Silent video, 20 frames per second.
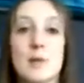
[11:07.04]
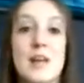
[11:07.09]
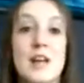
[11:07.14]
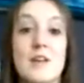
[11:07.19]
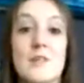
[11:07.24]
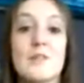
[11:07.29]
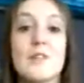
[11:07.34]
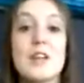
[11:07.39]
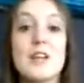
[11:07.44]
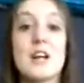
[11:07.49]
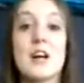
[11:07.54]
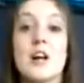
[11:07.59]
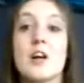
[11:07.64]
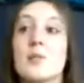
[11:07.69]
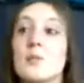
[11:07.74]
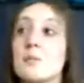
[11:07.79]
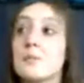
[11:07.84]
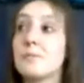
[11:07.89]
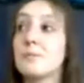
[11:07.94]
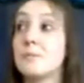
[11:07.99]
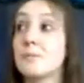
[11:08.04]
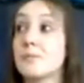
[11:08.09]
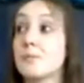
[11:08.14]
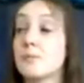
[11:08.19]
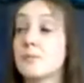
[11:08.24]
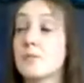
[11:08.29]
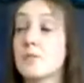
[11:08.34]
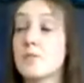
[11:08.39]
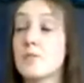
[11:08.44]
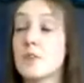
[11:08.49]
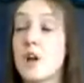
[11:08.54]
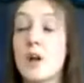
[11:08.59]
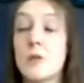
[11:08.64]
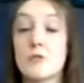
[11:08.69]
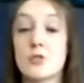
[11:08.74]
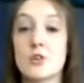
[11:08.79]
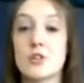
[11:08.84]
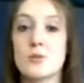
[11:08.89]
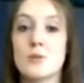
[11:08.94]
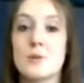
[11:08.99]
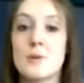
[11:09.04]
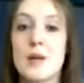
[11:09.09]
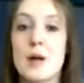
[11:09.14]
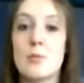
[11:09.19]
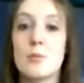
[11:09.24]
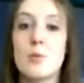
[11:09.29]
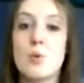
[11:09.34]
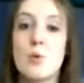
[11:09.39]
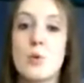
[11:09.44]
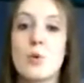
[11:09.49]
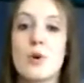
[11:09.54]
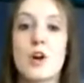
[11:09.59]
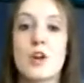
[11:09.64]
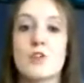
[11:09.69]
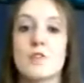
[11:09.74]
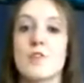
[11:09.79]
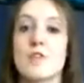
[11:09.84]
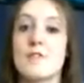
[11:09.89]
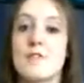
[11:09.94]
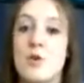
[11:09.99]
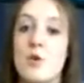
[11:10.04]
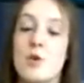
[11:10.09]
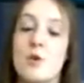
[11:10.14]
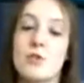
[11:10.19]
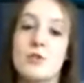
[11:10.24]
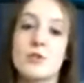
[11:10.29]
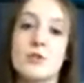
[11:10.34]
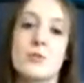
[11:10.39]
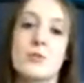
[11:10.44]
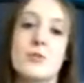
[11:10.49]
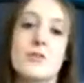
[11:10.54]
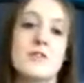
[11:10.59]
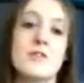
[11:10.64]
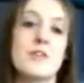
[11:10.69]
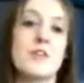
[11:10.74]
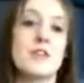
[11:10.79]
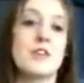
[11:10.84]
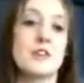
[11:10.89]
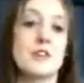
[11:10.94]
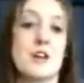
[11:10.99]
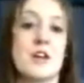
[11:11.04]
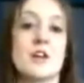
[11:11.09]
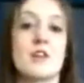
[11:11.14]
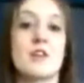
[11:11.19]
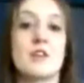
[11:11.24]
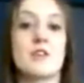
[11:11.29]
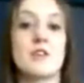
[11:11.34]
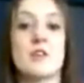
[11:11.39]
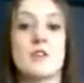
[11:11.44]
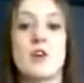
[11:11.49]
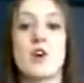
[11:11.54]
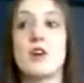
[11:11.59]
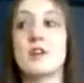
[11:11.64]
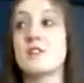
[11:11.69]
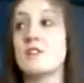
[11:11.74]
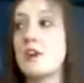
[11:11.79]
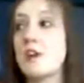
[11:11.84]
But yeah, I'm trying to be more kind of involved with like you guys.